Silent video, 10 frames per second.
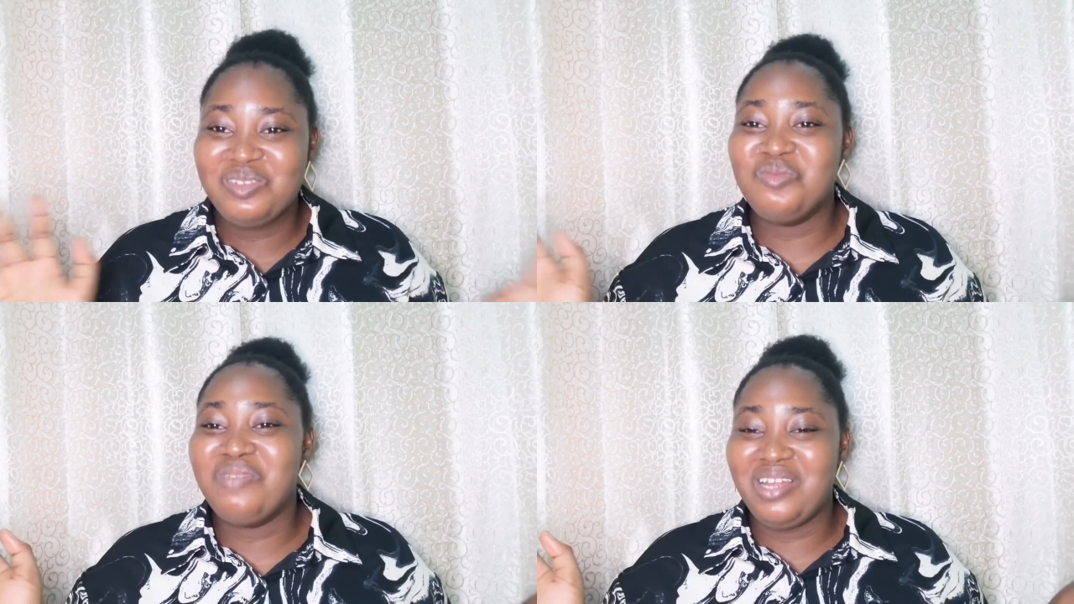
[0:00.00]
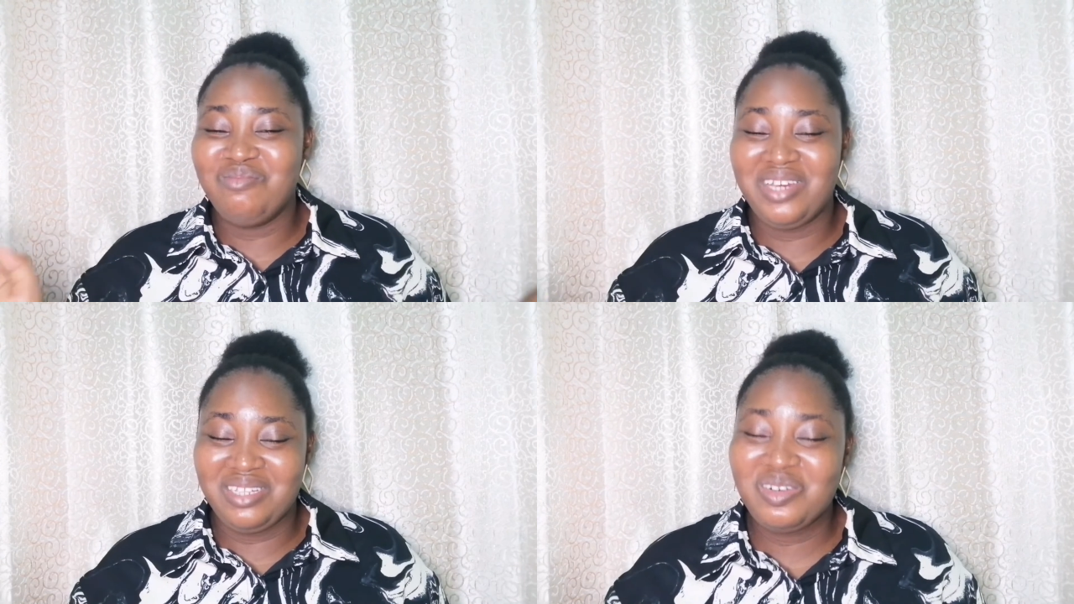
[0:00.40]
Don't
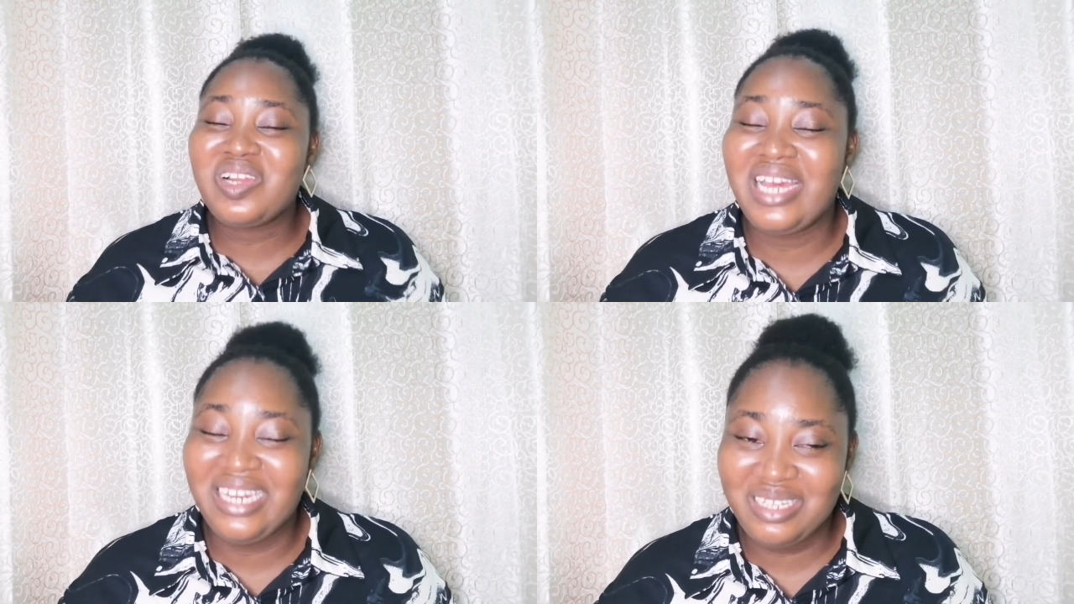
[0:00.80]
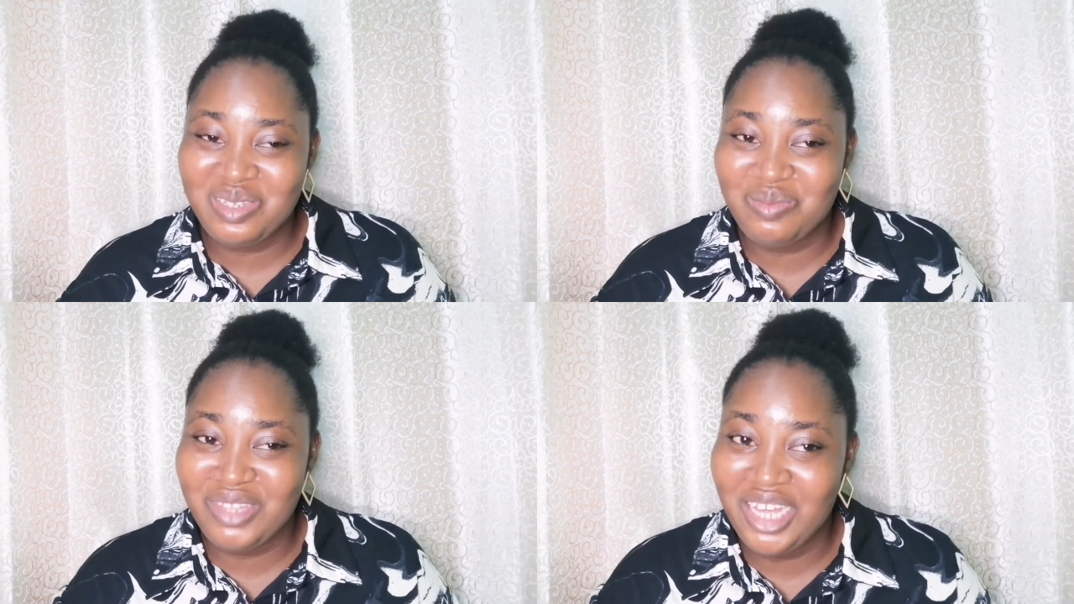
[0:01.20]
mind me, I talk like that
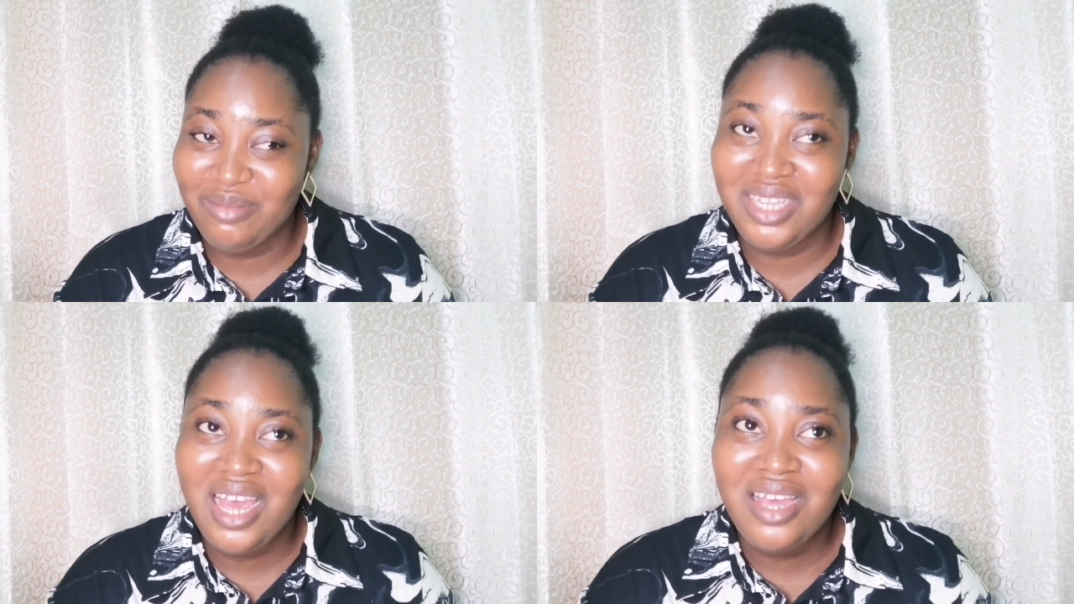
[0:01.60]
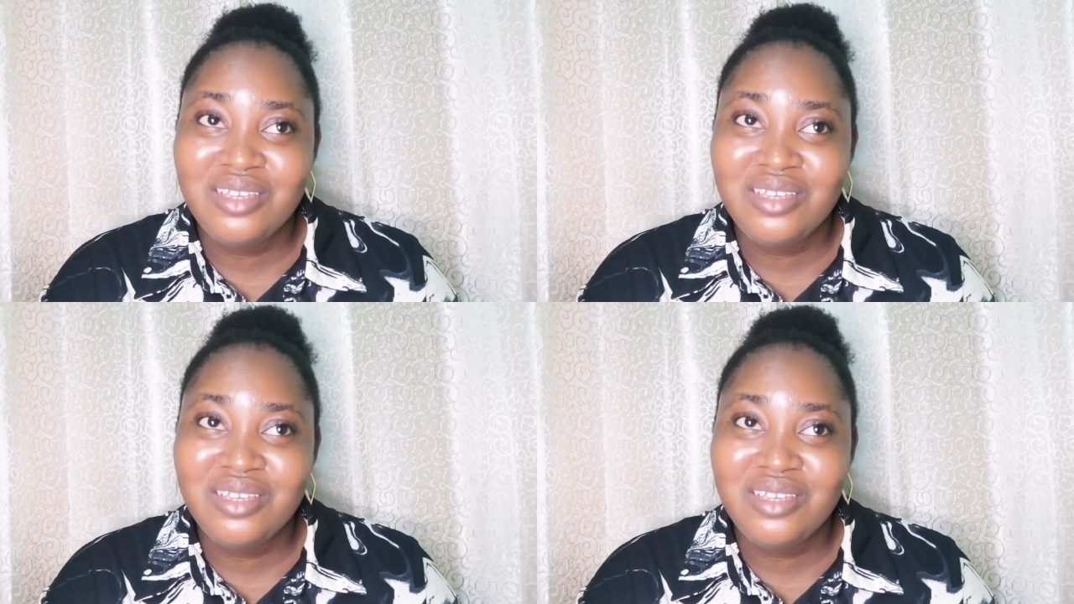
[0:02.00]
sometimes.